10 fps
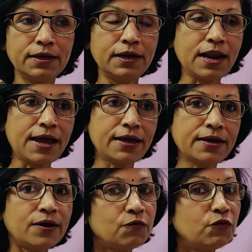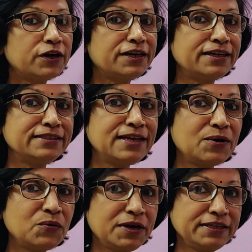Like water is the
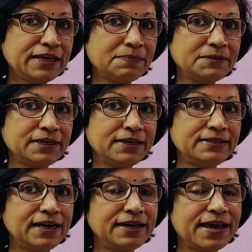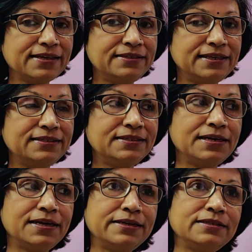only substance that exists
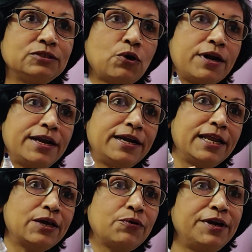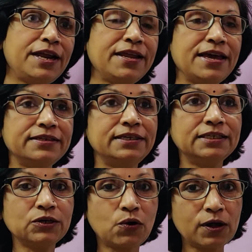in solid, liquid and
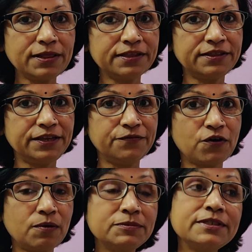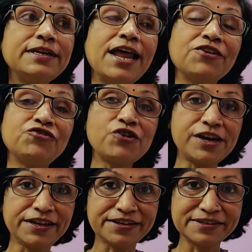gaseous, all the three forms
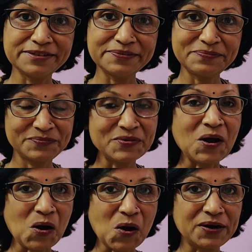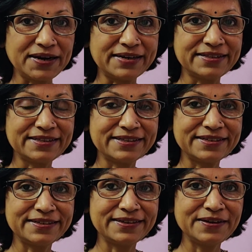naturally on earth.
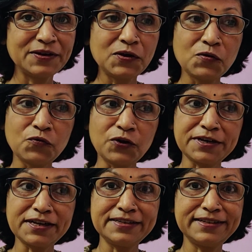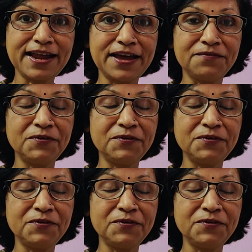Water is life.